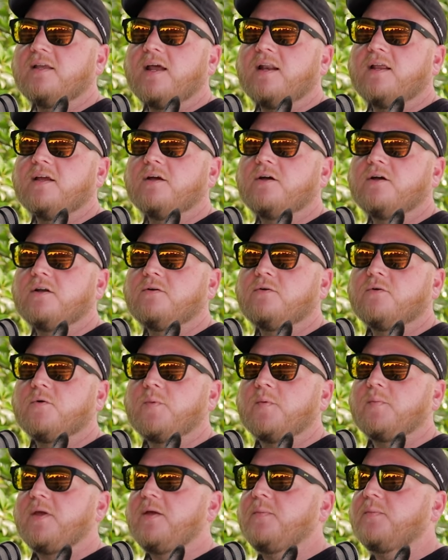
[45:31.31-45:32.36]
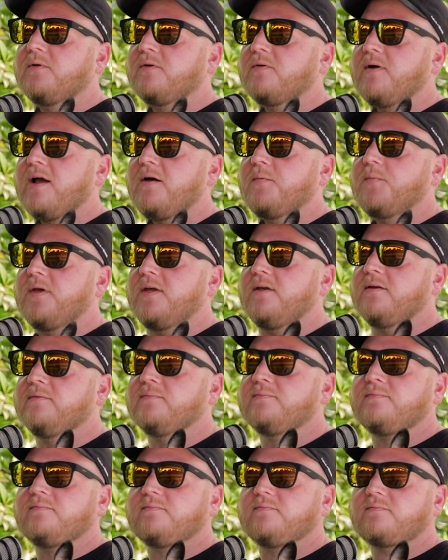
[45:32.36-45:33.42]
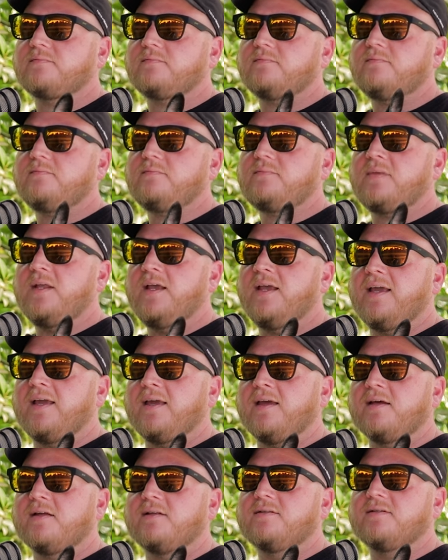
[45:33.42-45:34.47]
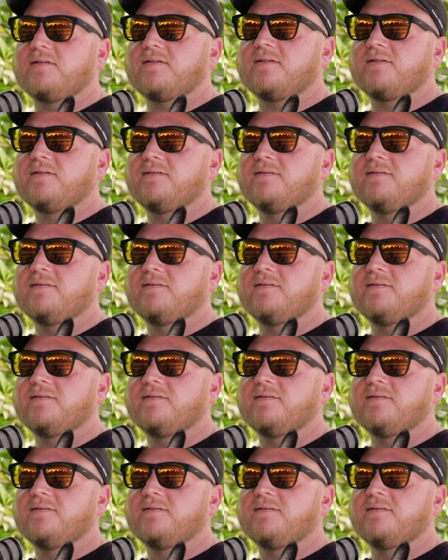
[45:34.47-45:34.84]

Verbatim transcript: getting a good group of people around me, and